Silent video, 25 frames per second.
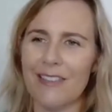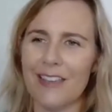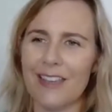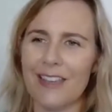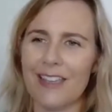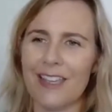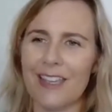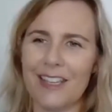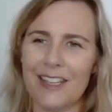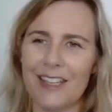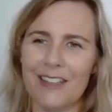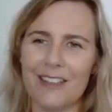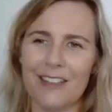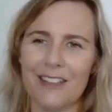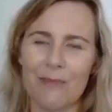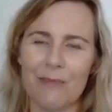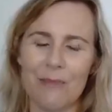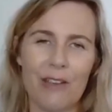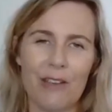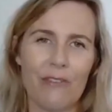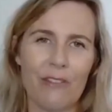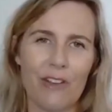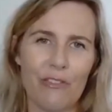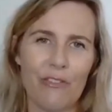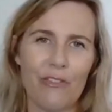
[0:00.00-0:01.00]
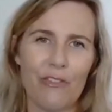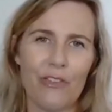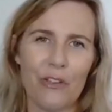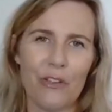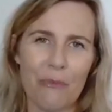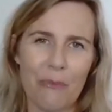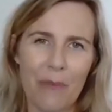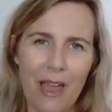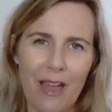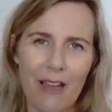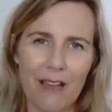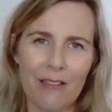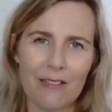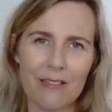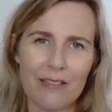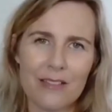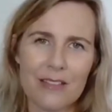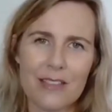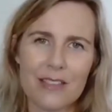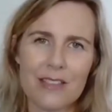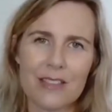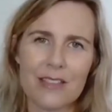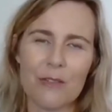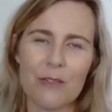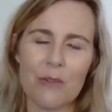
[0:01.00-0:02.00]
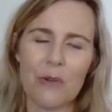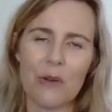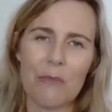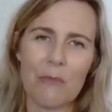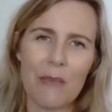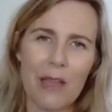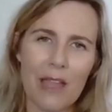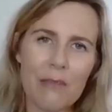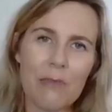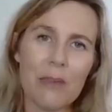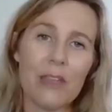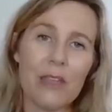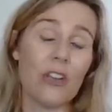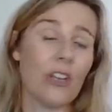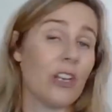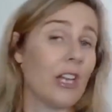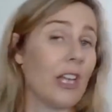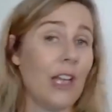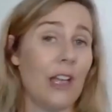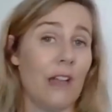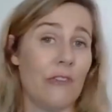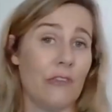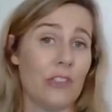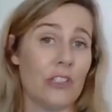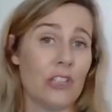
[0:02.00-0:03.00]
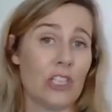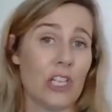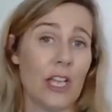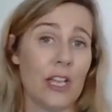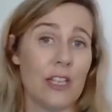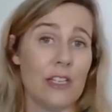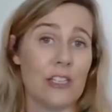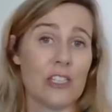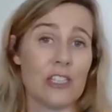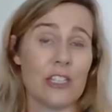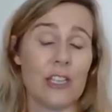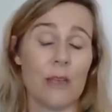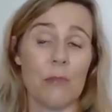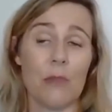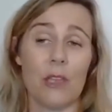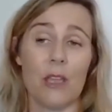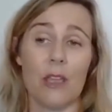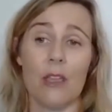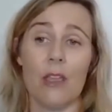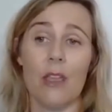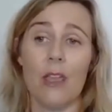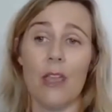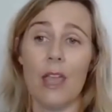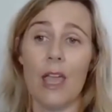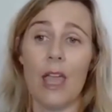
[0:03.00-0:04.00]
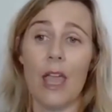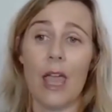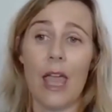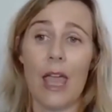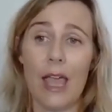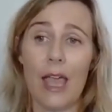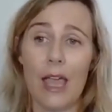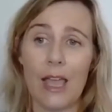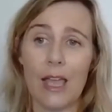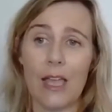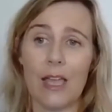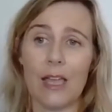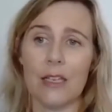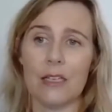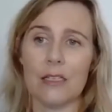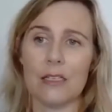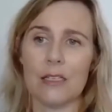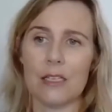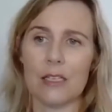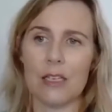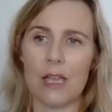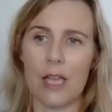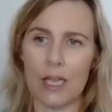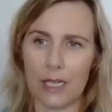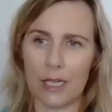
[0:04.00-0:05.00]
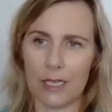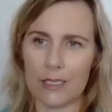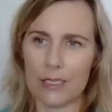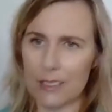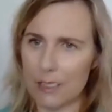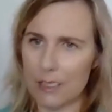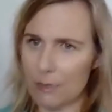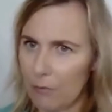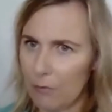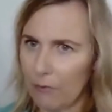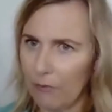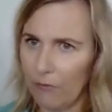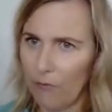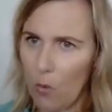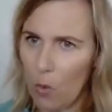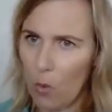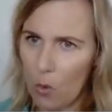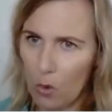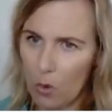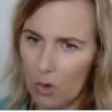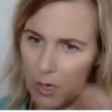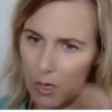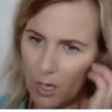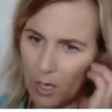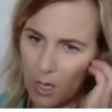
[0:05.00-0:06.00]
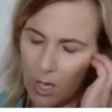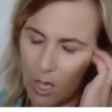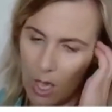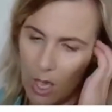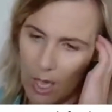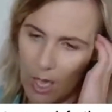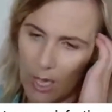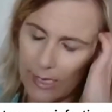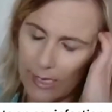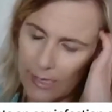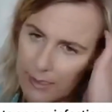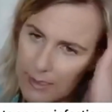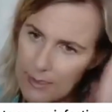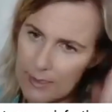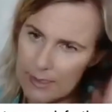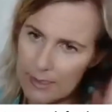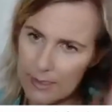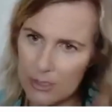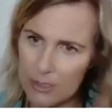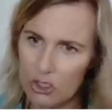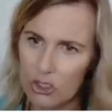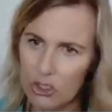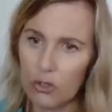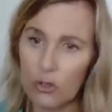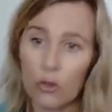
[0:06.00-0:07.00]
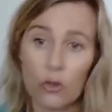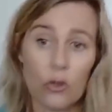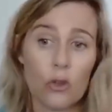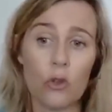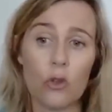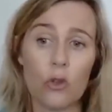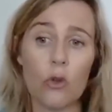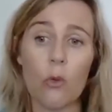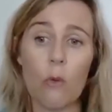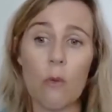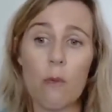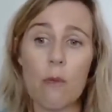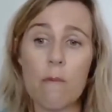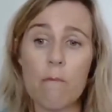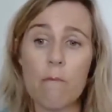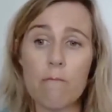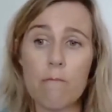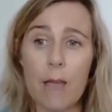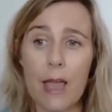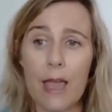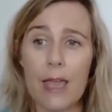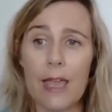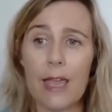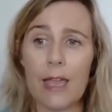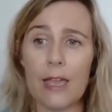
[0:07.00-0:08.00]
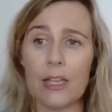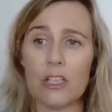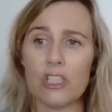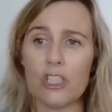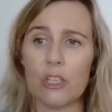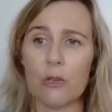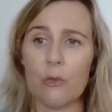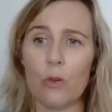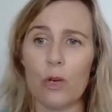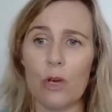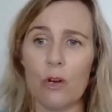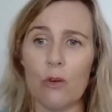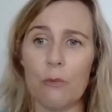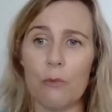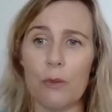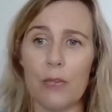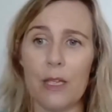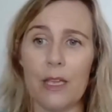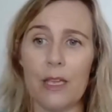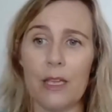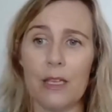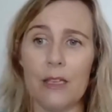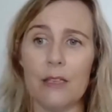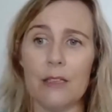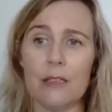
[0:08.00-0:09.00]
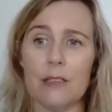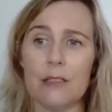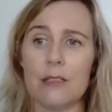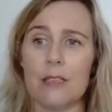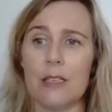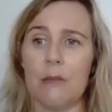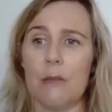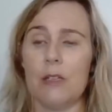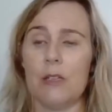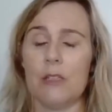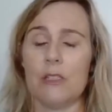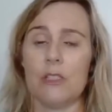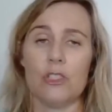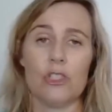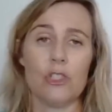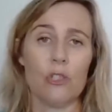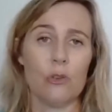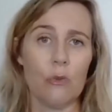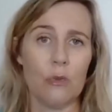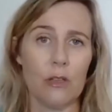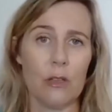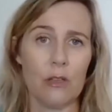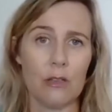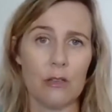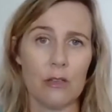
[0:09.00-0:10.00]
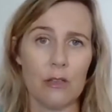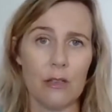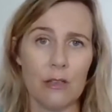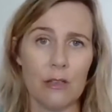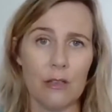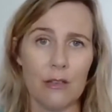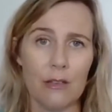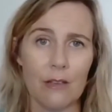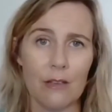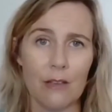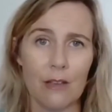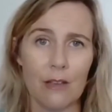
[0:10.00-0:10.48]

and they're getting them every few months, well, maybe you're going to have to change something. And like I said before, his issue may actually well be something to do with